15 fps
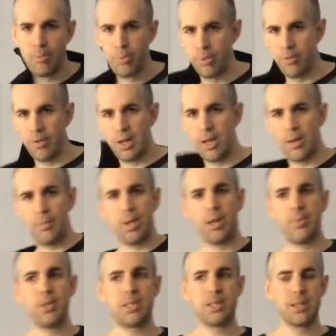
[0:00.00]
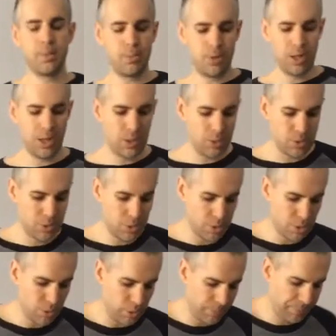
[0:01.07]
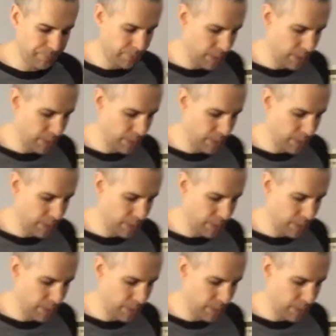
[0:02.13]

prevent maybe some rain or snow.